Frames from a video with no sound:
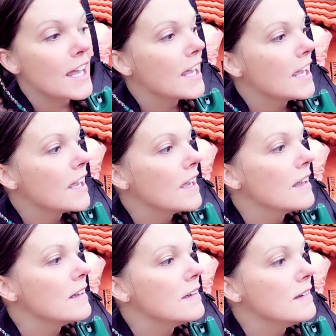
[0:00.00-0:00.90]

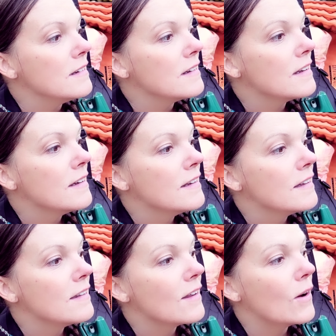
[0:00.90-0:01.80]
And
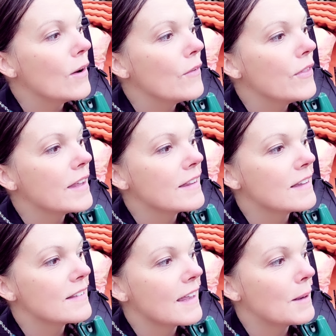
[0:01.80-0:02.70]
so I think
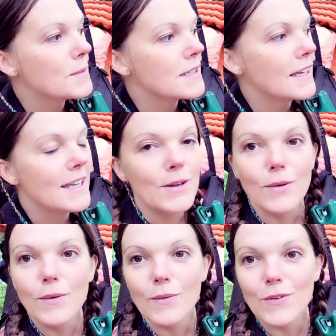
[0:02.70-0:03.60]
this campsite he
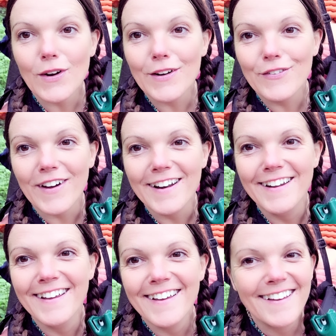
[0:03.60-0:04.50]
was trying to
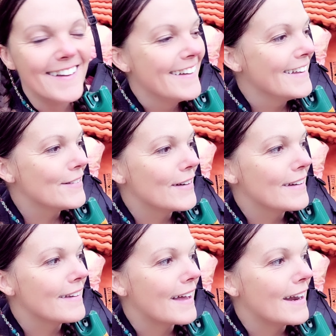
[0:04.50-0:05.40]
find
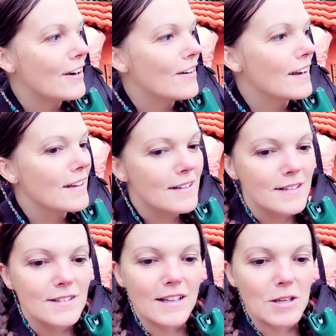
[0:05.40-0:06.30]
in that area,
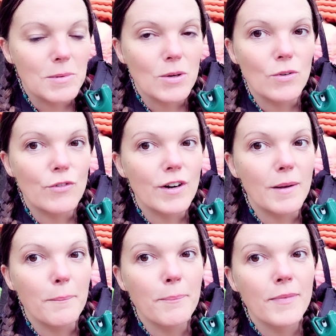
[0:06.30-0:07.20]
so that could be cool for
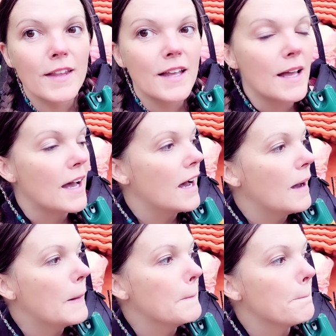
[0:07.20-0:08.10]
him.
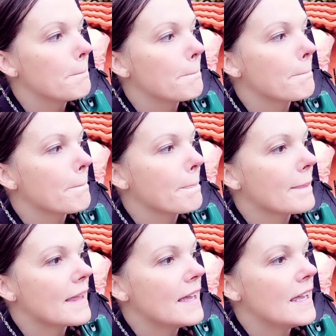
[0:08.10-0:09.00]
Um,
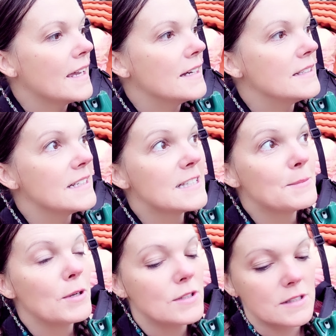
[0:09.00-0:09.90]
and it's
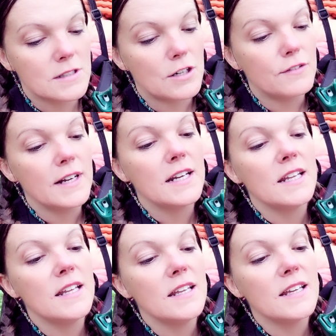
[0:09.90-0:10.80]
supposed to start
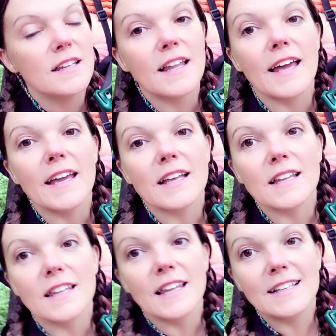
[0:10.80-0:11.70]
raining in like
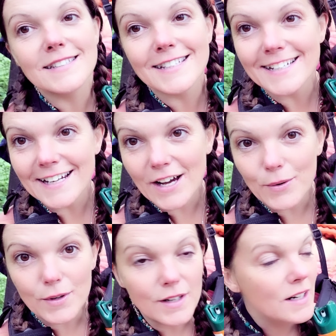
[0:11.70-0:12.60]
less than an
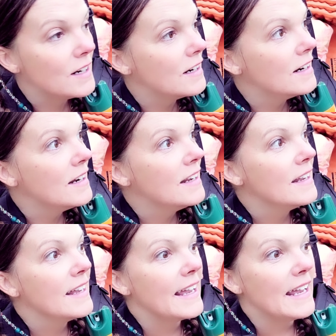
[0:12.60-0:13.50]
hour
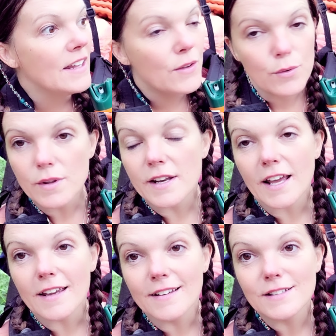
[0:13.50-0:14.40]
in through the
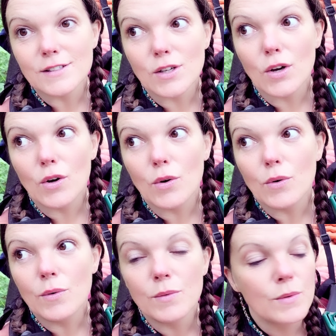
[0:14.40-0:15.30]
night.
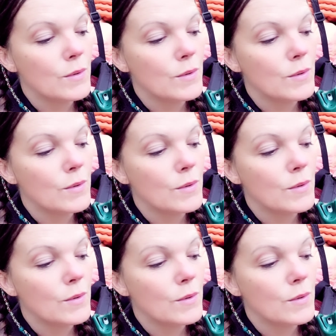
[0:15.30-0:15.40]
So